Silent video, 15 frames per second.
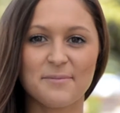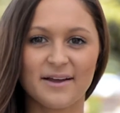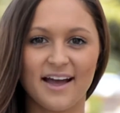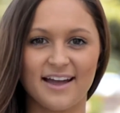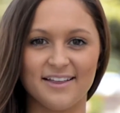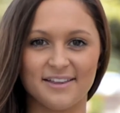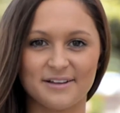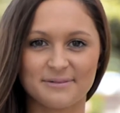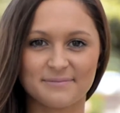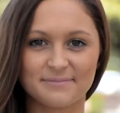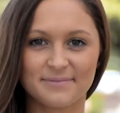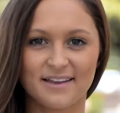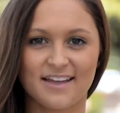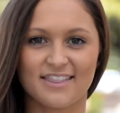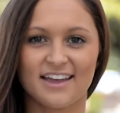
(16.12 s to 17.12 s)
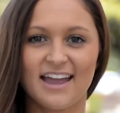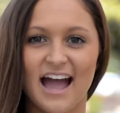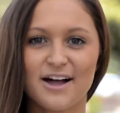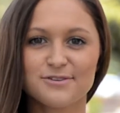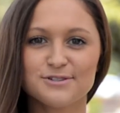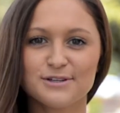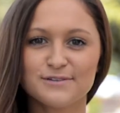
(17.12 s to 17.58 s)
Michaela. The
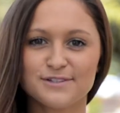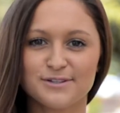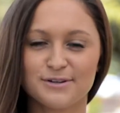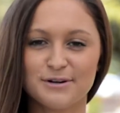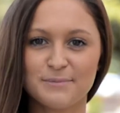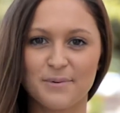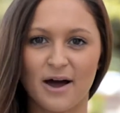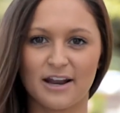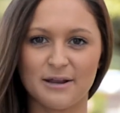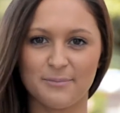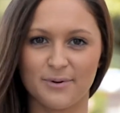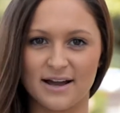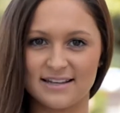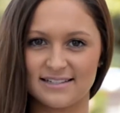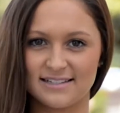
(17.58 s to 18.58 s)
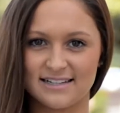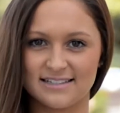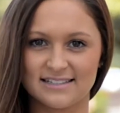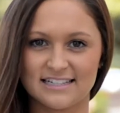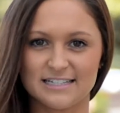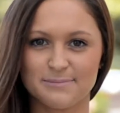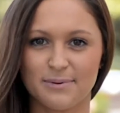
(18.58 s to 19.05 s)
Council of Student Body
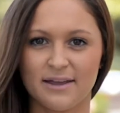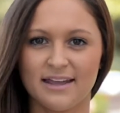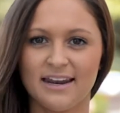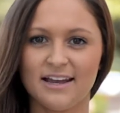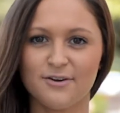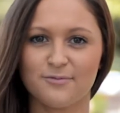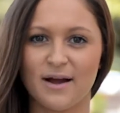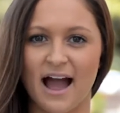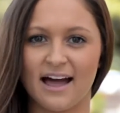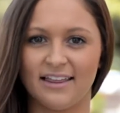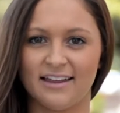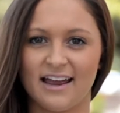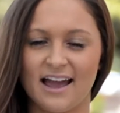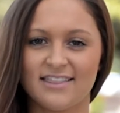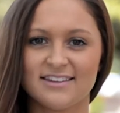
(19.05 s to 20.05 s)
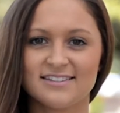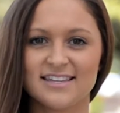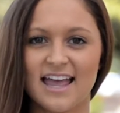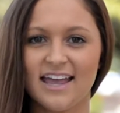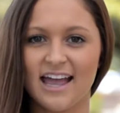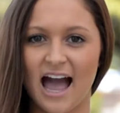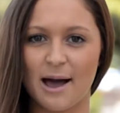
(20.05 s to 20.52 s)
Presidents is planning a rally at the
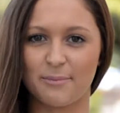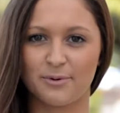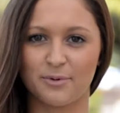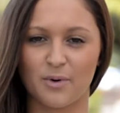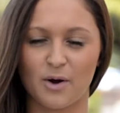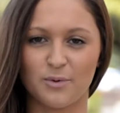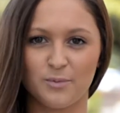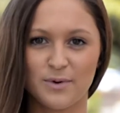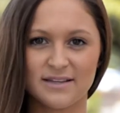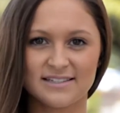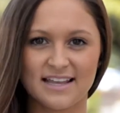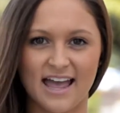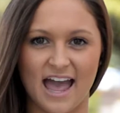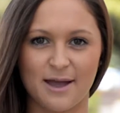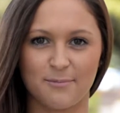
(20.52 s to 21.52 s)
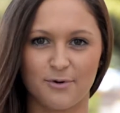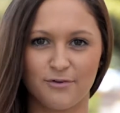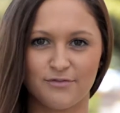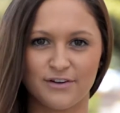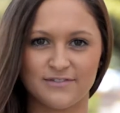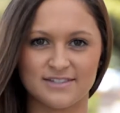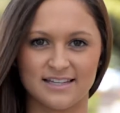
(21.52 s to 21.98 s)
state capitol on Wednesday, April
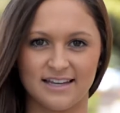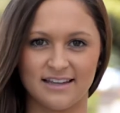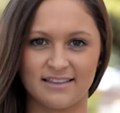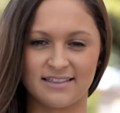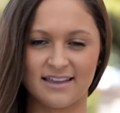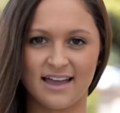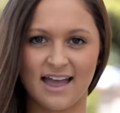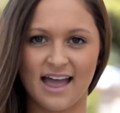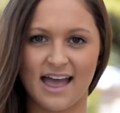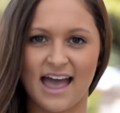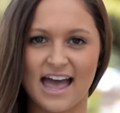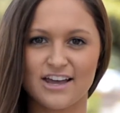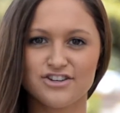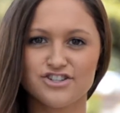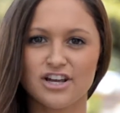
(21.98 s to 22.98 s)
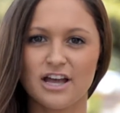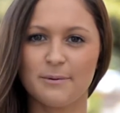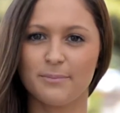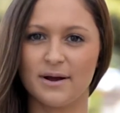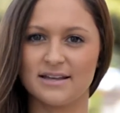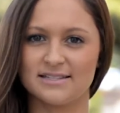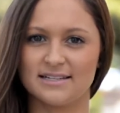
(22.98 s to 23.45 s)
15th. SGA
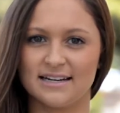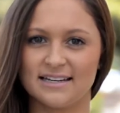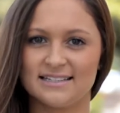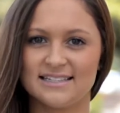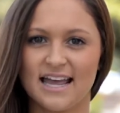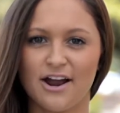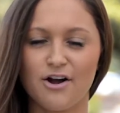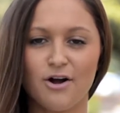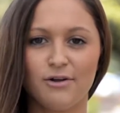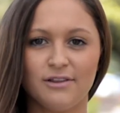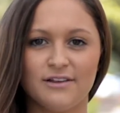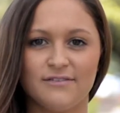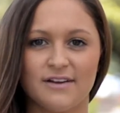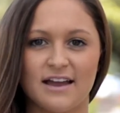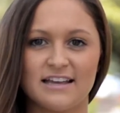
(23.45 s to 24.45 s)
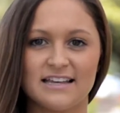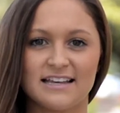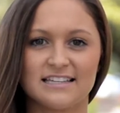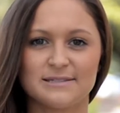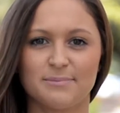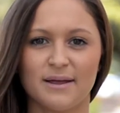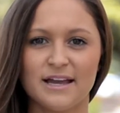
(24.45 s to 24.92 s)
President Tara Olivier
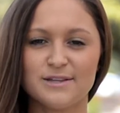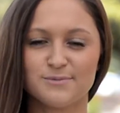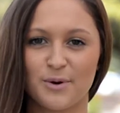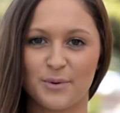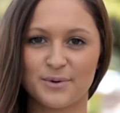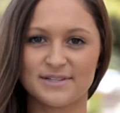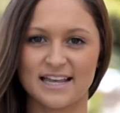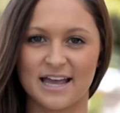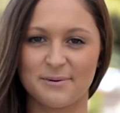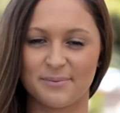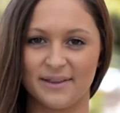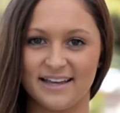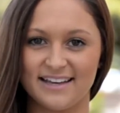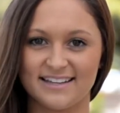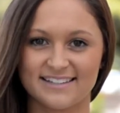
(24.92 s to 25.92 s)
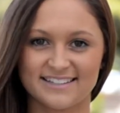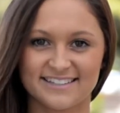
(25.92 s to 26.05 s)
explains what will take place.